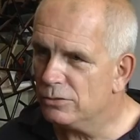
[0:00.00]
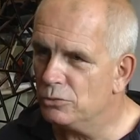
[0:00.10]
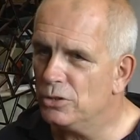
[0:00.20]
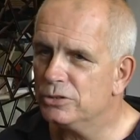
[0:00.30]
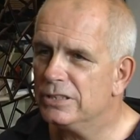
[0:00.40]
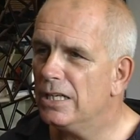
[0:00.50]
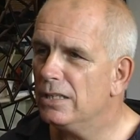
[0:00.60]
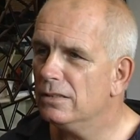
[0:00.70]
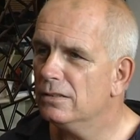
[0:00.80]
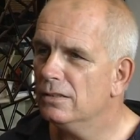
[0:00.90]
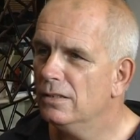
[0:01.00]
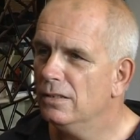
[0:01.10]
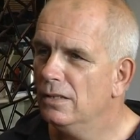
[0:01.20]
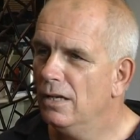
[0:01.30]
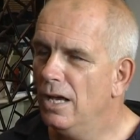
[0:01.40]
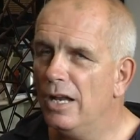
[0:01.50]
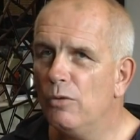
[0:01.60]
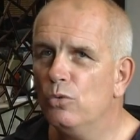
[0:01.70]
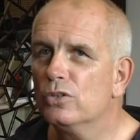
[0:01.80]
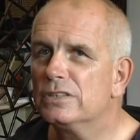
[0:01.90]
real jade. And I
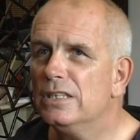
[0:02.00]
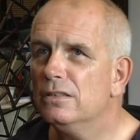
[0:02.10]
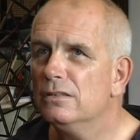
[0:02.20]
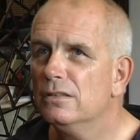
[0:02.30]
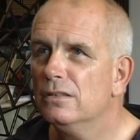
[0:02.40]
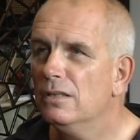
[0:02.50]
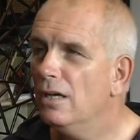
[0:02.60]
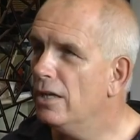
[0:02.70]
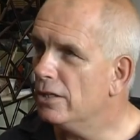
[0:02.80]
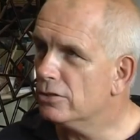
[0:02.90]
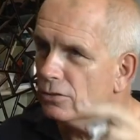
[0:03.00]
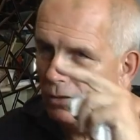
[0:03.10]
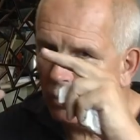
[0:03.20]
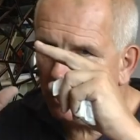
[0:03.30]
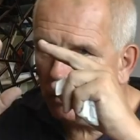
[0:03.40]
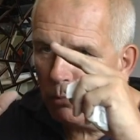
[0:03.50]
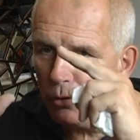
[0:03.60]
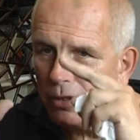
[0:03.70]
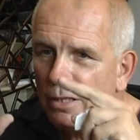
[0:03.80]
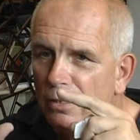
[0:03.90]
walked in and I saw a little
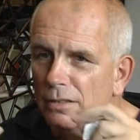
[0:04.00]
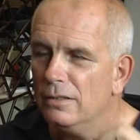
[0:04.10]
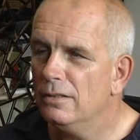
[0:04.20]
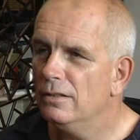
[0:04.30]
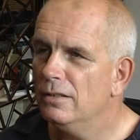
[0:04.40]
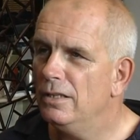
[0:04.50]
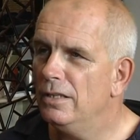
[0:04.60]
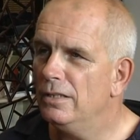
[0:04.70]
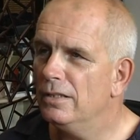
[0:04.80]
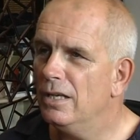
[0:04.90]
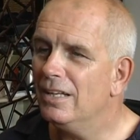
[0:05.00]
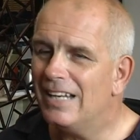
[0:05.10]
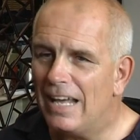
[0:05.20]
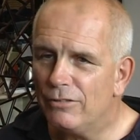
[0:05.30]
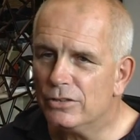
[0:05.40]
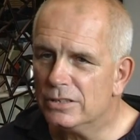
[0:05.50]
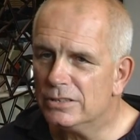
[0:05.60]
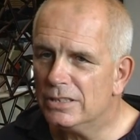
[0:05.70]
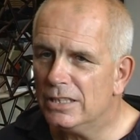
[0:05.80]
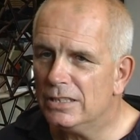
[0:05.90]
Buddha in uh, lavender
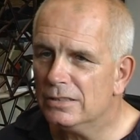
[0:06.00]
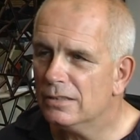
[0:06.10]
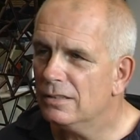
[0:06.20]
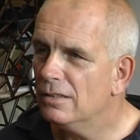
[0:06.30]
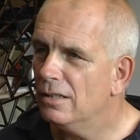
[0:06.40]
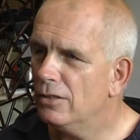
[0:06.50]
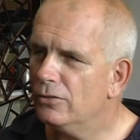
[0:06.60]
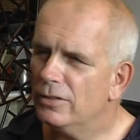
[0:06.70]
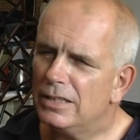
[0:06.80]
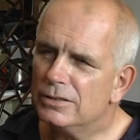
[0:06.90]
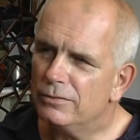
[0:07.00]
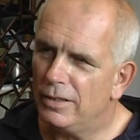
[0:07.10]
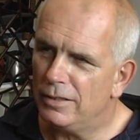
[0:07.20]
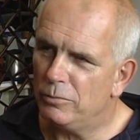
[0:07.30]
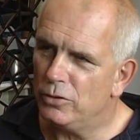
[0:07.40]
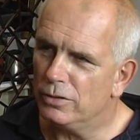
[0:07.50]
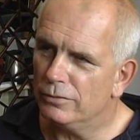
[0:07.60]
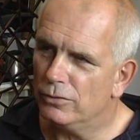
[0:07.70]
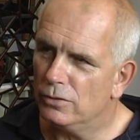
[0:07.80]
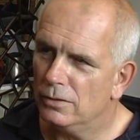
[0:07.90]
jade. I thought, that's very
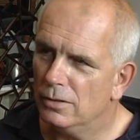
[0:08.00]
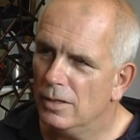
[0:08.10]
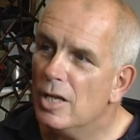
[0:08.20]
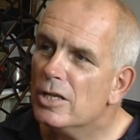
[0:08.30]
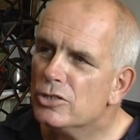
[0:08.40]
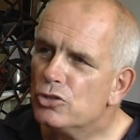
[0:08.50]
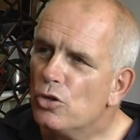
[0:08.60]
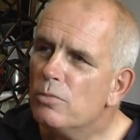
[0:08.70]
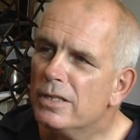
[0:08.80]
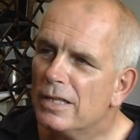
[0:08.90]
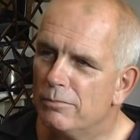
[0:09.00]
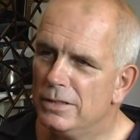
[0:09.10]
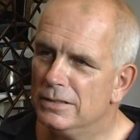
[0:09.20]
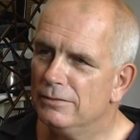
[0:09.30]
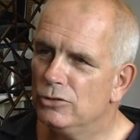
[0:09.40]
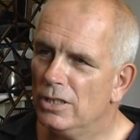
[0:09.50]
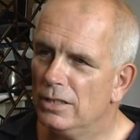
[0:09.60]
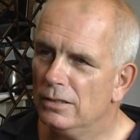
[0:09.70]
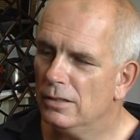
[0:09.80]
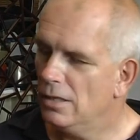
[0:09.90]
beautiful. Show me that piece of
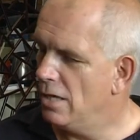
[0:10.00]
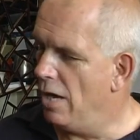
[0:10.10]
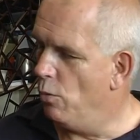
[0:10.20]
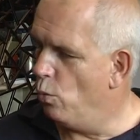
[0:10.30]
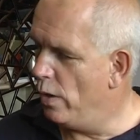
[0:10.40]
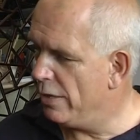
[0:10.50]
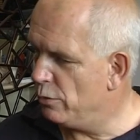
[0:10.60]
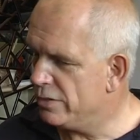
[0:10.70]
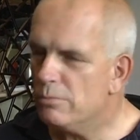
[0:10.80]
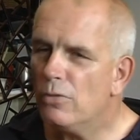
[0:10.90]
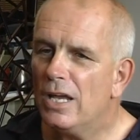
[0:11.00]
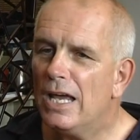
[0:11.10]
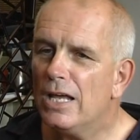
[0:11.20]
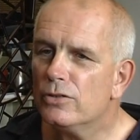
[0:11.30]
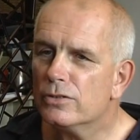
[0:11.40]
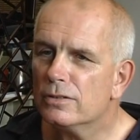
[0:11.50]
jade. And when it was in my hand,